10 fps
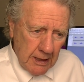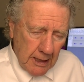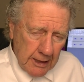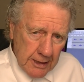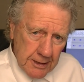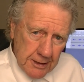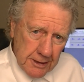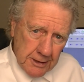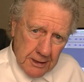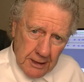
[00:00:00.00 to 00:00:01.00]
I guess
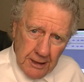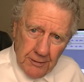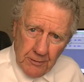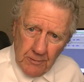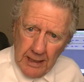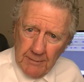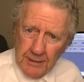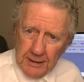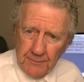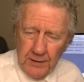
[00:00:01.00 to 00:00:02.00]
this is another
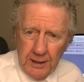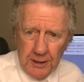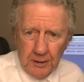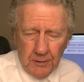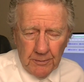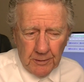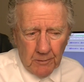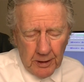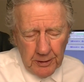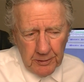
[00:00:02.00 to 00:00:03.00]
rambling video, but
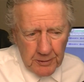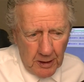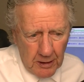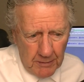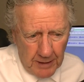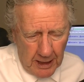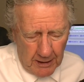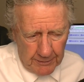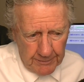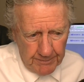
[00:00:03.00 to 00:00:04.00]
what do you talk about?